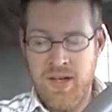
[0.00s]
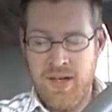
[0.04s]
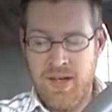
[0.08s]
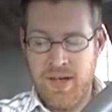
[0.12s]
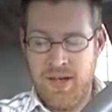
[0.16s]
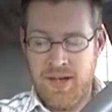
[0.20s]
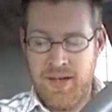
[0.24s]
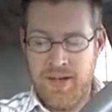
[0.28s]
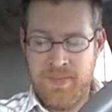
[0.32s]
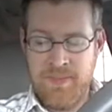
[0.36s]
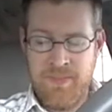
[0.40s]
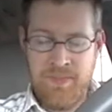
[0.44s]

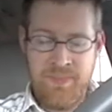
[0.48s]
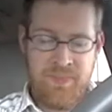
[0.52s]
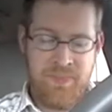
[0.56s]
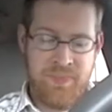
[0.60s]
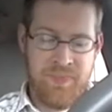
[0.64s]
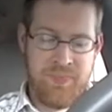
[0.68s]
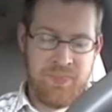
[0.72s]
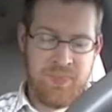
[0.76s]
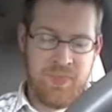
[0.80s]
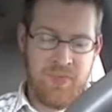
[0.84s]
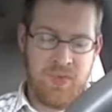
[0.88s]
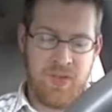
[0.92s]
um,
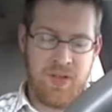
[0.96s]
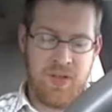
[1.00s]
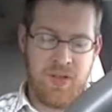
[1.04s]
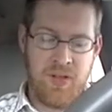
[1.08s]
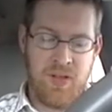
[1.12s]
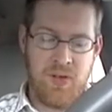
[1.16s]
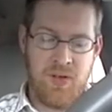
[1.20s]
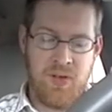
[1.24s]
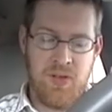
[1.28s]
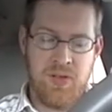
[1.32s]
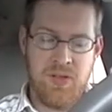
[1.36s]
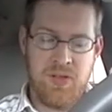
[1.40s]

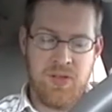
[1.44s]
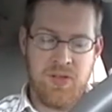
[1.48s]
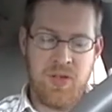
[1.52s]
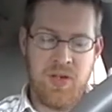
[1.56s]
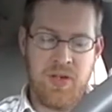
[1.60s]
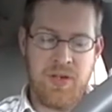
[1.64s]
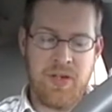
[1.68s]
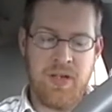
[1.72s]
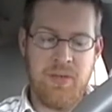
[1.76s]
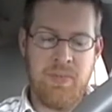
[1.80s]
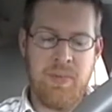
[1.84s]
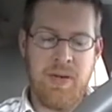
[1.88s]

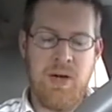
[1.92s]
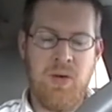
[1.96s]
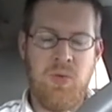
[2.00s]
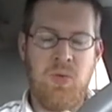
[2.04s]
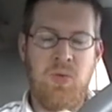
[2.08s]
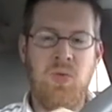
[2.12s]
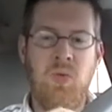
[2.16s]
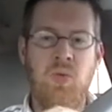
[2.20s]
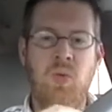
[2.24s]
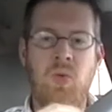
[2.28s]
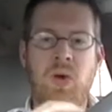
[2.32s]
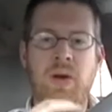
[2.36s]
talking about
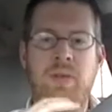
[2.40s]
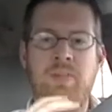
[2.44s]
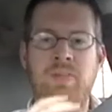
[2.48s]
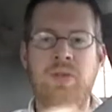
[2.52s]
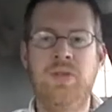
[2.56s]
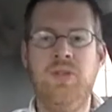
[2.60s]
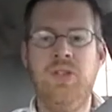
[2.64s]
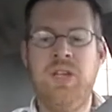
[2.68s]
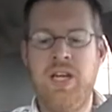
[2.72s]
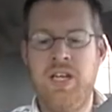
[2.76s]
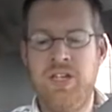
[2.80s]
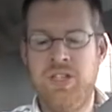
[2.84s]
what
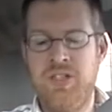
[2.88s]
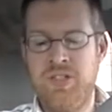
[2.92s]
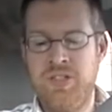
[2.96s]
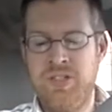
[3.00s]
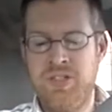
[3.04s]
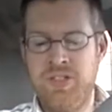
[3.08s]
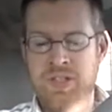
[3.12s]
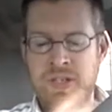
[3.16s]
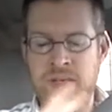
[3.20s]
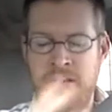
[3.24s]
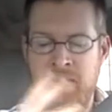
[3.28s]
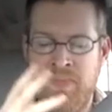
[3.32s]

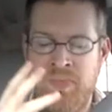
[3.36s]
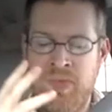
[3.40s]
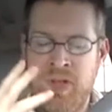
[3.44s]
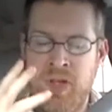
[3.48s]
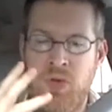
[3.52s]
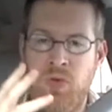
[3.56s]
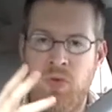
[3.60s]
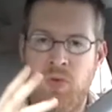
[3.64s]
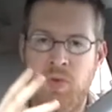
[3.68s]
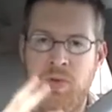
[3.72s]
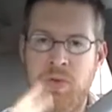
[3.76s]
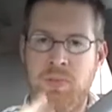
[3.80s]
mutations
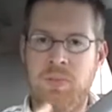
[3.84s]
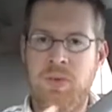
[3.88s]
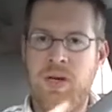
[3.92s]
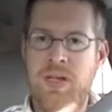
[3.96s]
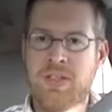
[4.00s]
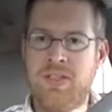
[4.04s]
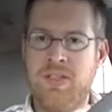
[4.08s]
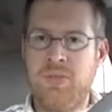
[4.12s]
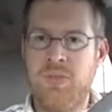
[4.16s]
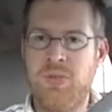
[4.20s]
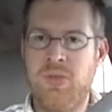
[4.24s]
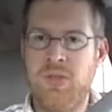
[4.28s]
would be
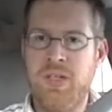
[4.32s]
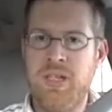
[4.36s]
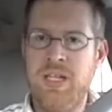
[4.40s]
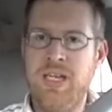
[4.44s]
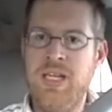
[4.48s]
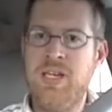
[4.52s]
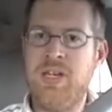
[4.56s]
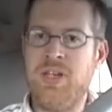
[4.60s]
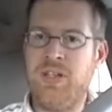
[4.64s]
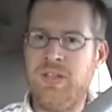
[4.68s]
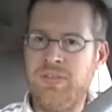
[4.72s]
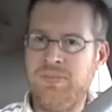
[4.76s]
possible
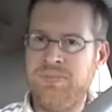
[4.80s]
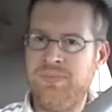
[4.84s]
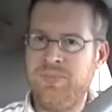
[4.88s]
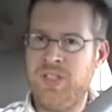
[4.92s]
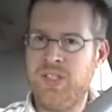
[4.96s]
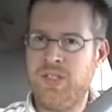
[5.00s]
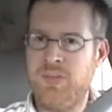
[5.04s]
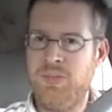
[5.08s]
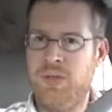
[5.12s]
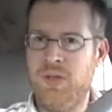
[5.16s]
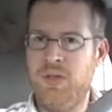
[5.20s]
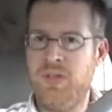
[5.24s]
here
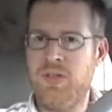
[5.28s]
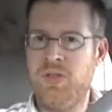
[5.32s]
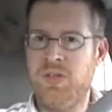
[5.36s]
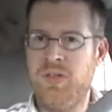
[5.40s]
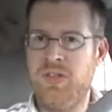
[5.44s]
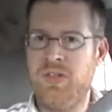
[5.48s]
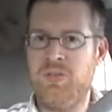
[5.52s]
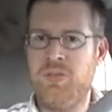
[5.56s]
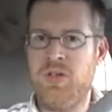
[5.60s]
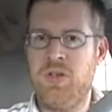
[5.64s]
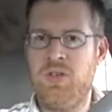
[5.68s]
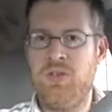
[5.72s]
as opposed to
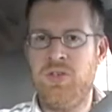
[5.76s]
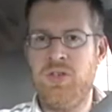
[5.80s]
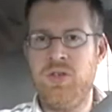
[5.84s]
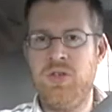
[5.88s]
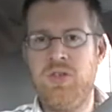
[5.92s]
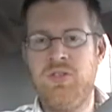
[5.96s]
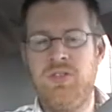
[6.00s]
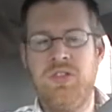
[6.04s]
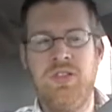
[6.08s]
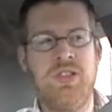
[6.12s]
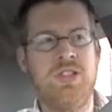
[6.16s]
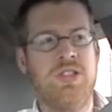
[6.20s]
in the Marvel
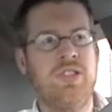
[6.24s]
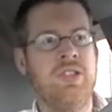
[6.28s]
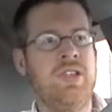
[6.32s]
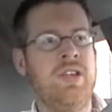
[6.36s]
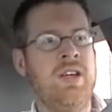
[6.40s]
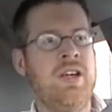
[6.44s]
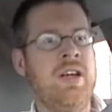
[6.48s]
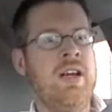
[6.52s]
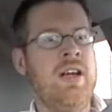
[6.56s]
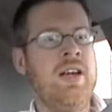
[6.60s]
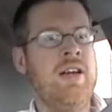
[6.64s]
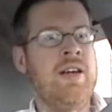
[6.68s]
Universe.
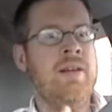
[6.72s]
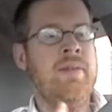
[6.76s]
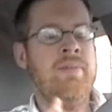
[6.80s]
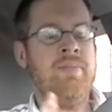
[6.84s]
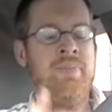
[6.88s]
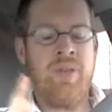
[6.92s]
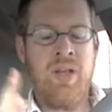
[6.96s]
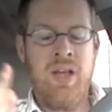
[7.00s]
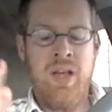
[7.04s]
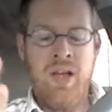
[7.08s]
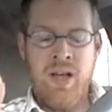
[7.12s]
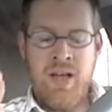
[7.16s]

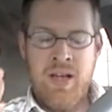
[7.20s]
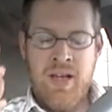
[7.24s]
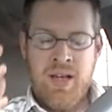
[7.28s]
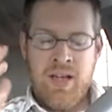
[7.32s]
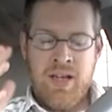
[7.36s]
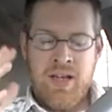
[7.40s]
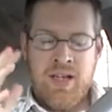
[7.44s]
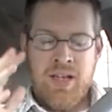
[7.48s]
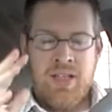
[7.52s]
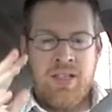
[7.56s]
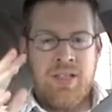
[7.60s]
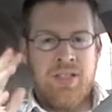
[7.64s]

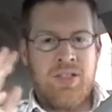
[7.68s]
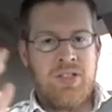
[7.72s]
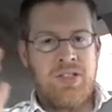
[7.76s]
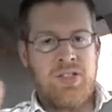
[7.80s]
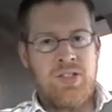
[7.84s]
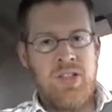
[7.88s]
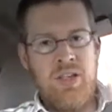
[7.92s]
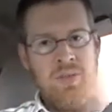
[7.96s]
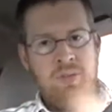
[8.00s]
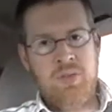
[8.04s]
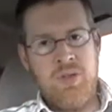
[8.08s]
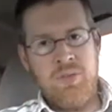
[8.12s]

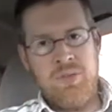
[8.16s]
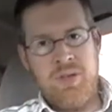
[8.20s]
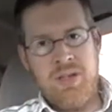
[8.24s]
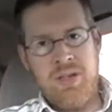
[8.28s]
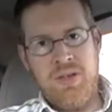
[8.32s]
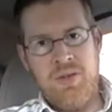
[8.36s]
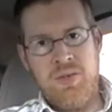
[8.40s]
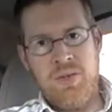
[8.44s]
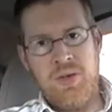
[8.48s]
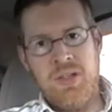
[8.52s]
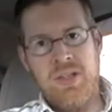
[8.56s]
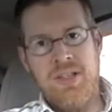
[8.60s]
Some would
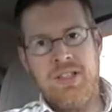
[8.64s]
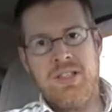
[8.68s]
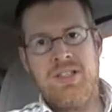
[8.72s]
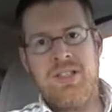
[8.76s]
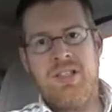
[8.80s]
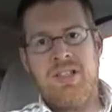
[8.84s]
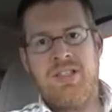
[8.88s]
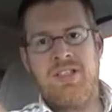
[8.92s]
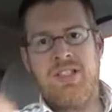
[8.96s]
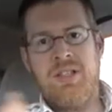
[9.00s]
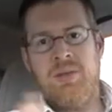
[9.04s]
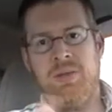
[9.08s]
be
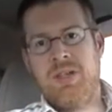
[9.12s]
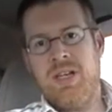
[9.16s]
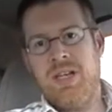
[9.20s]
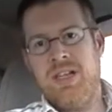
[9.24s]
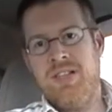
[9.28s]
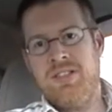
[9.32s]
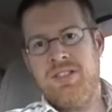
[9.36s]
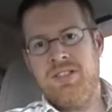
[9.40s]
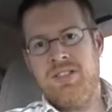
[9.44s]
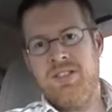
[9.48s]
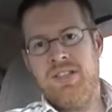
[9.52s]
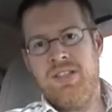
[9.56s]
realistic, some are
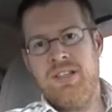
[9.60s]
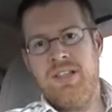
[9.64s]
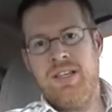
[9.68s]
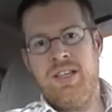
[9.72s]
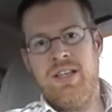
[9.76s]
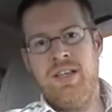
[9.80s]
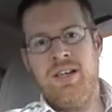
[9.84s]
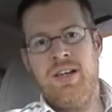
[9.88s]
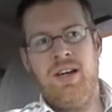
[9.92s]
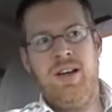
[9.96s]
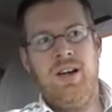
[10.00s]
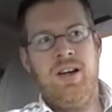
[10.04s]
kind of
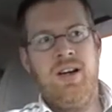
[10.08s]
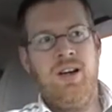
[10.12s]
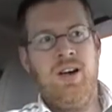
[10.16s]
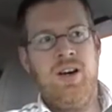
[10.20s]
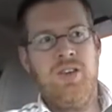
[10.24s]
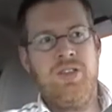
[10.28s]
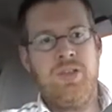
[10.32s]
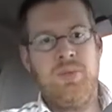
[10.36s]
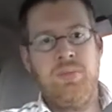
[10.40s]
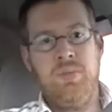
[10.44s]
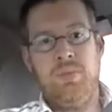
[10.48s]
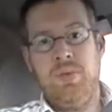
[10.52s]
silly. Uh,
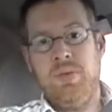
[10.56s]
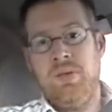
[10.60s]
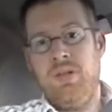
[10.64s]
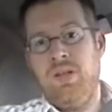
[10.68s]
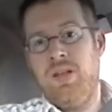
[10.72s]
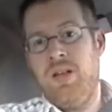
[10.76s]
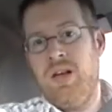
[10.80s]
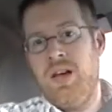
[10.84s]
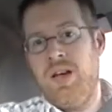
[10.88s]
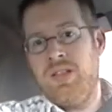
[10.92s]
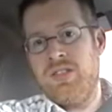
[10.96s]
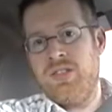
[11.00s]
on the
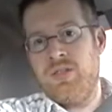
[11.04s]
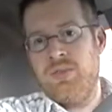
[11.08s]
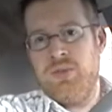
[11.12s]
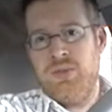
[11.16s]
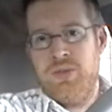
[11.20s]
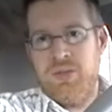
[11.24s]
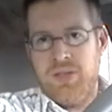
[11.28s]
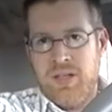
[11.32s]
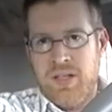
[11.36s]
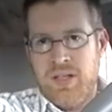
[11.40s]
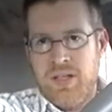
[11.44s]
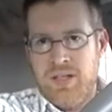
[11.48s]

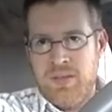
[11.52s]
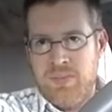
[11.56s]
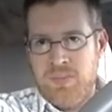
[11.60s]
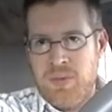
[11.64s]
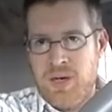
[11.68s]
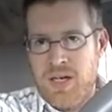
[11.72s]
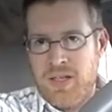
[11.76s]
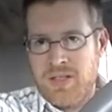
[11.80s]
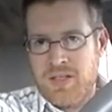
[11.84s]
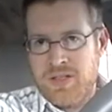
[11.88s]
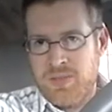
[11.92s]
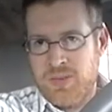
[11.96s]
plausible,
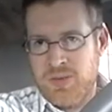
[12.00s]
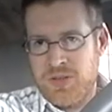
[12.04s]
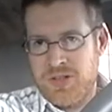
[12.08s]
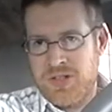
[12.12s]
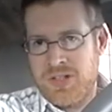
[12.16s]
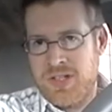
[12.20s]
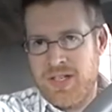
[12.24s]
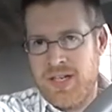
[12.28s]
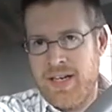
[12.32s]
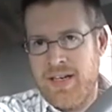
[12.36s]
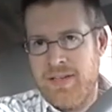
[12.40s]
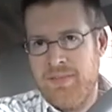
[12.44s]
possible
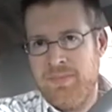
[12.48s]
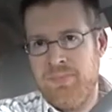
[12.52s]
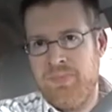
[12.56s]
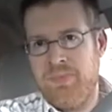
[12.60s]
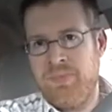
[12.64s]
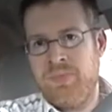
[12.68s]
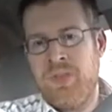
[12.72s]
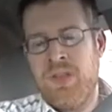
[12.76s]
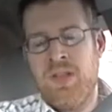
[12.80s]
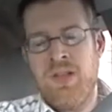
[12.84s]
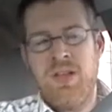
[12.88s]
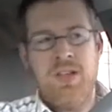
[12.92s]
side,
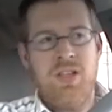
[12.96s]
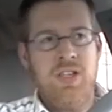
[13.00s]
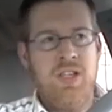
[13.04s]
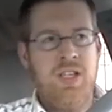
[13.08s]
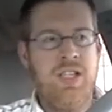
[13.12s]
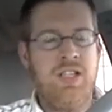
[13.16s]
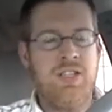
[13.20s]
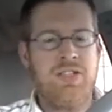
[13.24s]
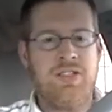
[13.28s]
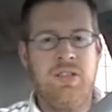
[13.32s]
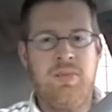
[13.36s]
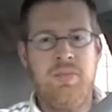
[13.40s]

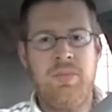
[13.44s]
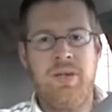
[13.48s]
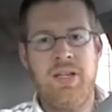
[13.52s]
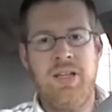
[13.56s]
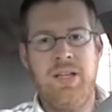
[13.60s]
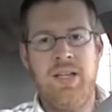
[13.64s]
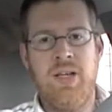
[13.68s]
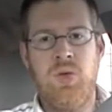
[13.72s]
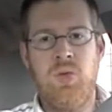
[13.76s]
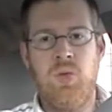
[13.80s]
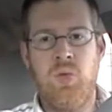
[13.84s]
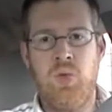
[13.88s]
you get somebody
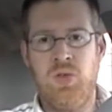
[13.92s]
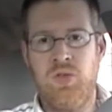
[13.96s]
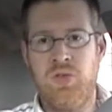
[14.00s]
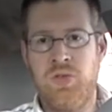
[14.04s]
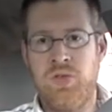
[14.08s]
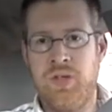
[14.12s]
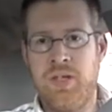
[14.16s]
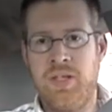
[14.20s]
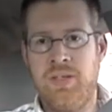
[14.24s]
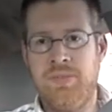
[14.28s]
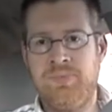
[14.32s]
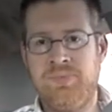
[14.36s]
like
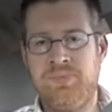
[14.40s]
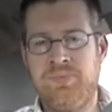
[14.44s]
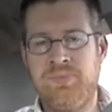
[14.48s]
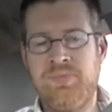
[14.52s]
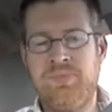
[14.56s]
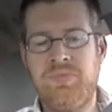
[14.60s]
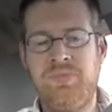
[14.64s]
Wolverine.